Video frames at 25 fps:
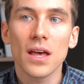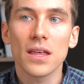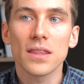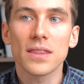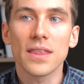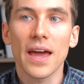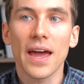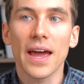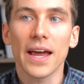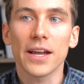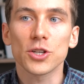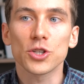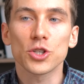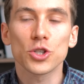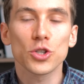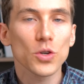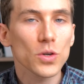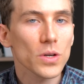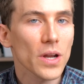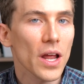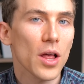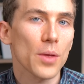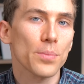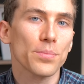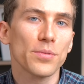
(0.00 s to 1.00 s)
that
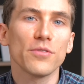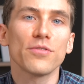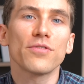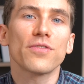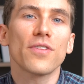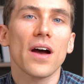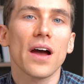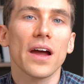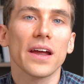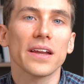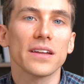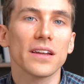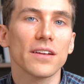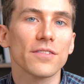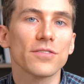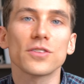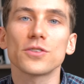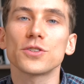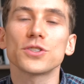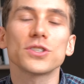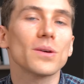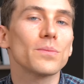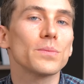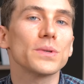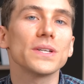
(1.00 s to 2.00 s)
should help you find if
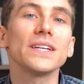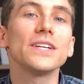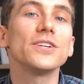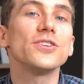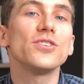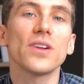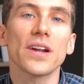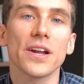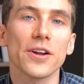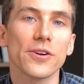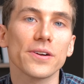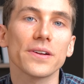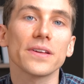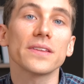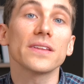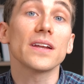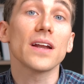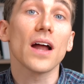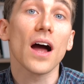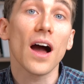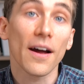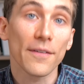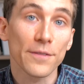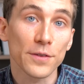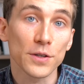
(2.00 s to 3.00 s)
there's somebody in your area
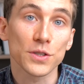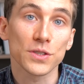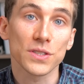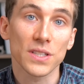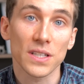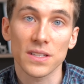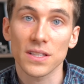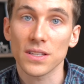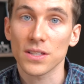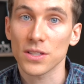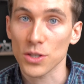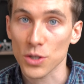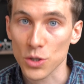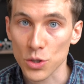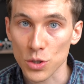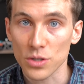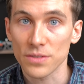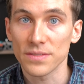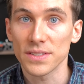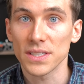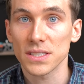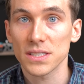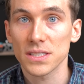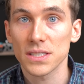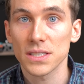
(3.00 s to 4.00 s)
that offers this as a
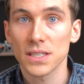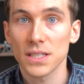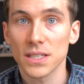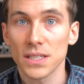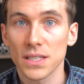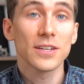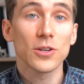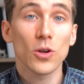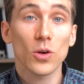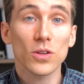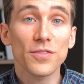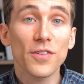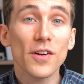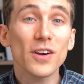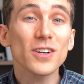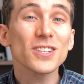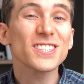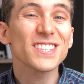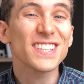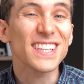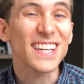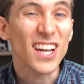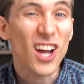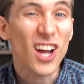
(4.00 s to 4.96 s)
service. Now, as far as the